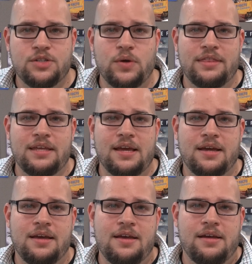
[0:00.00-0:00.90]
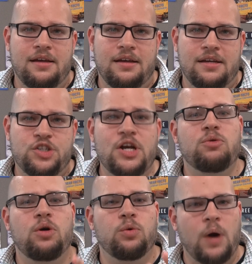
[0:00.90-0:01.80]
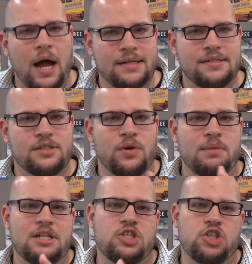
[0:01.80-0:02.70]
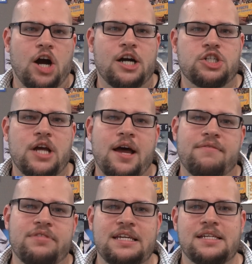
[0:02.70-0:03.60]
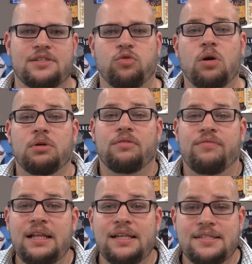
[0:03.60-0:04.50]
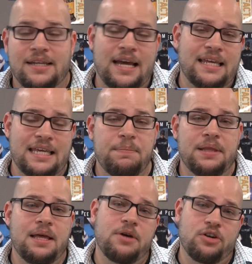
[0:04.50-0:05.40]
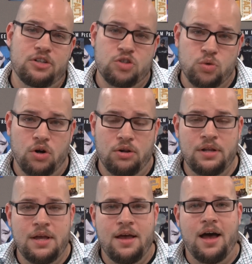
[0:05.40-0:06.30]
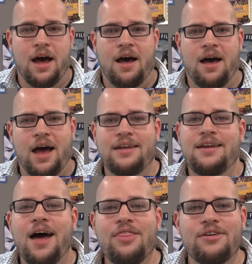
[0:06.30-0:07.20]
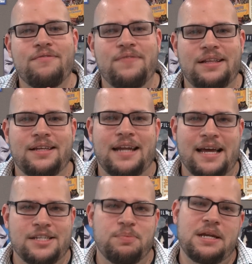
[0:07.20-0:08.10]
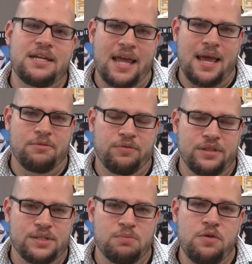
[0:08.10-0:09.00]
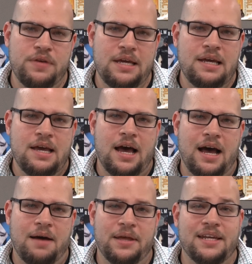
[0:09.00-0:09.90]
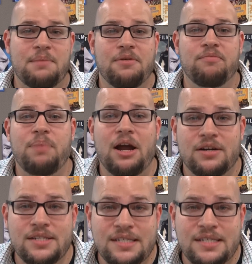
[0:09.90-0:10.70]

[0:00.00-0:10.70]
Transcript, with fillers: so I think General Ross is going to be in charge of these former villains and kind of keeping them under control. Uh, another villain has been named for this movie uh, by the name of Baron